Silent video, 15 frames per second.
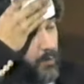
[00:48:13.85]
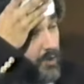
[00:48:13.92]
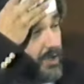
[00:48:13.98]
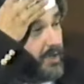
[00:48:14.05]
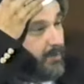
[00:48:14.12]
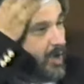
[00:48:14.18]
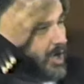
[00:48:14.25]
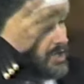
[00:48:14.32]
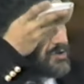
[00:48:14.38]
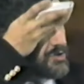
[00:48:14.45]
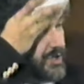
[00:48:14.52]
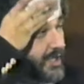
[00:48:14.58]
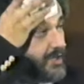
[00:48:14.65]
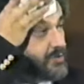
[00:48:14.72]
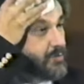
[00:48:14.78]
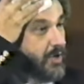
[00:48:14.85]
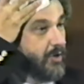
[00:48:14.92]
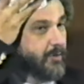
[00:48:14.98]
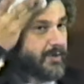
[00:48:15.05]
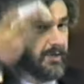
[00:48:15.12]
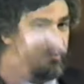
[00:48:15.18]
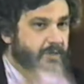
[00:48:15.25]
William Halsted is
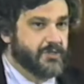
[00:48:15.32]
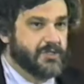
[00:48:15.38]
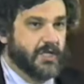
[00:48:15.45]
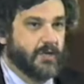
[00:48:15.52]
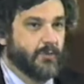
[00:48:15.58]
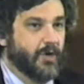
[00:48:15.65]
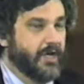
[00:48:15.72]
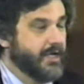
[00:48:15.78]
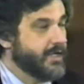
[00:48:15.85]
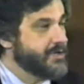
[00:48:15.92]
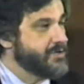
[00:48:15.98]
probably the most celebrated